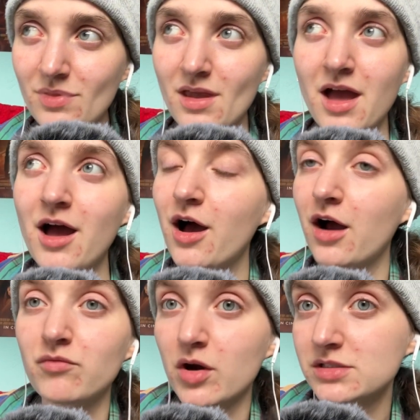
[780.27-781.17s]

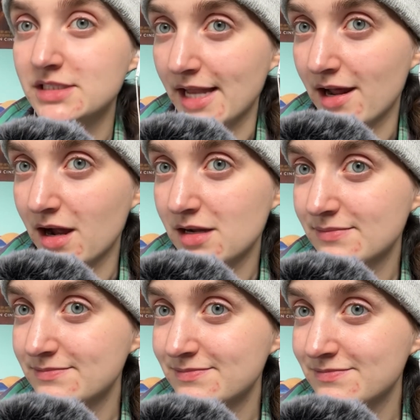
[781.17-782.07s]
A roast dinner,
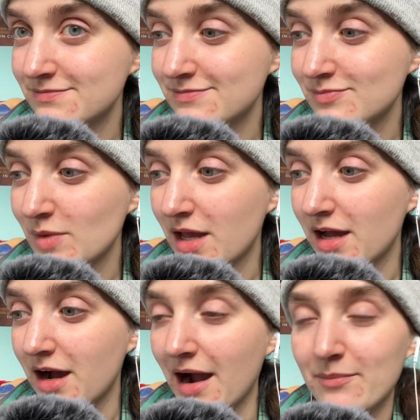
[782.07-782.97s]

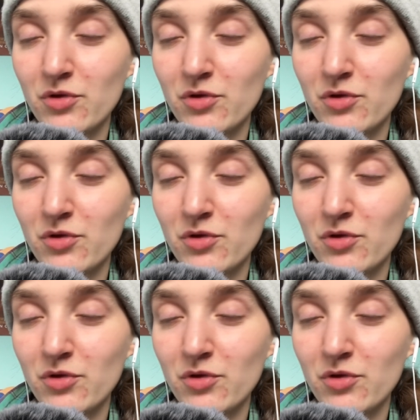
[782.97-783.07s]
I'm